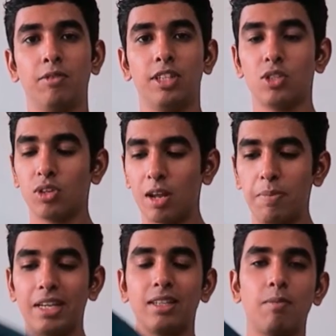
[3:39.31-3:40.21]
This one I
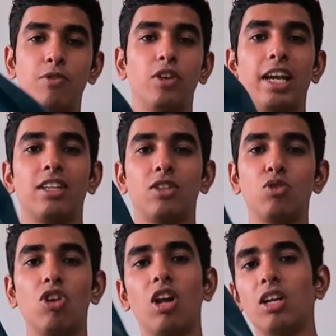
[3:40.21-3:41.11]
picked up for like
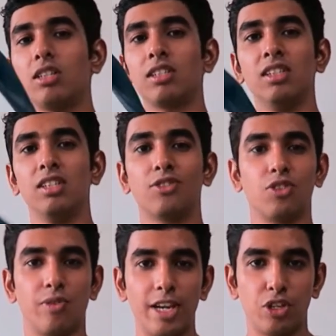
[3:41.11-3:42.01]
$2, so
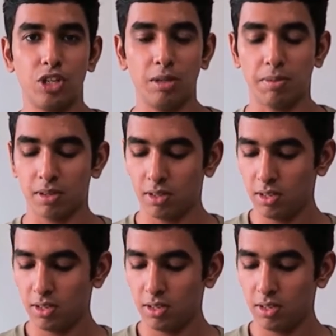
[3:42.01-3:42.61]
it's really cheap.